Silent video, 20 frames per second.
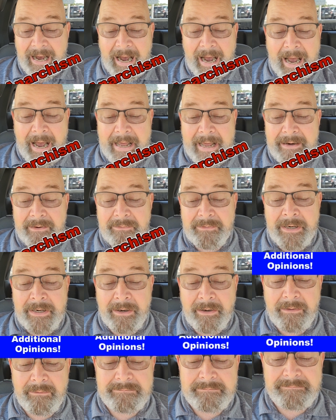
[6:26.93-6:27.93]
I don't
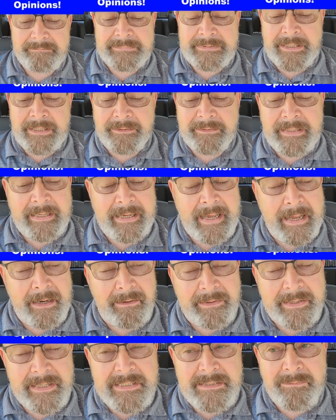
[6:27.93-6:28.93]
know. Do you think
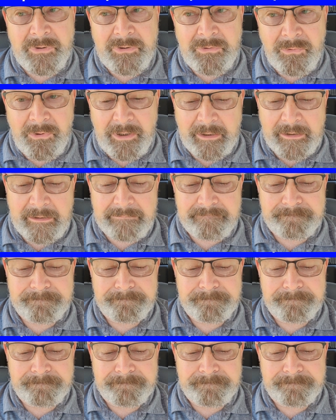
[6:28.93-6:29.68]
anarchism would work?